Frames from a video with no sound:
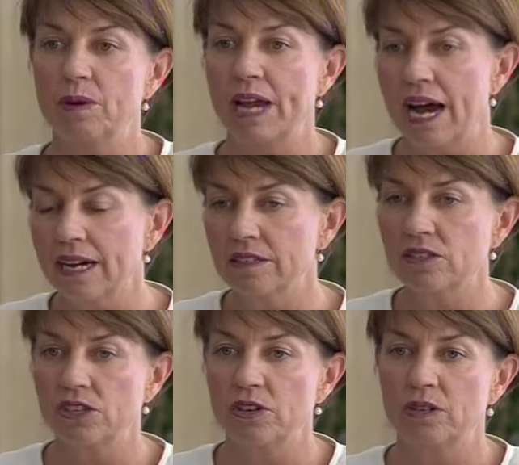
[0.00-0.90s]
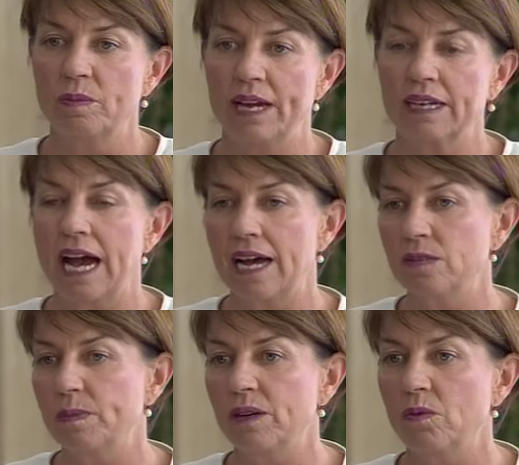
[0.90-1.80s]
We are concerned about
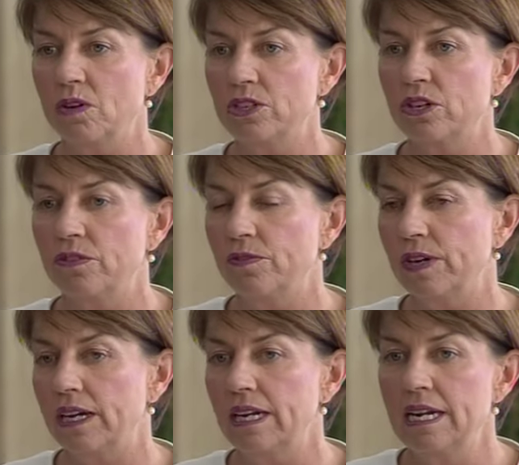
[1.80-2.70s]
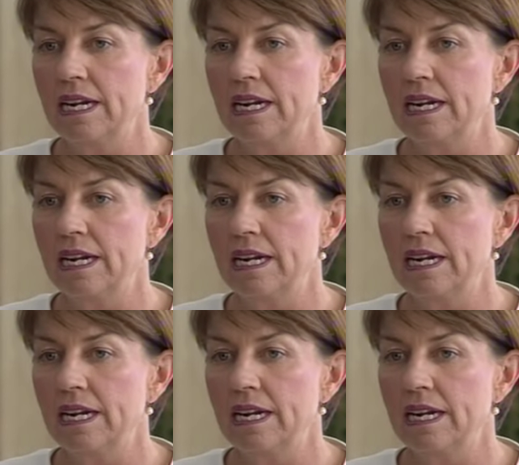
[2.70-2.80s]
cars being washed off, uh,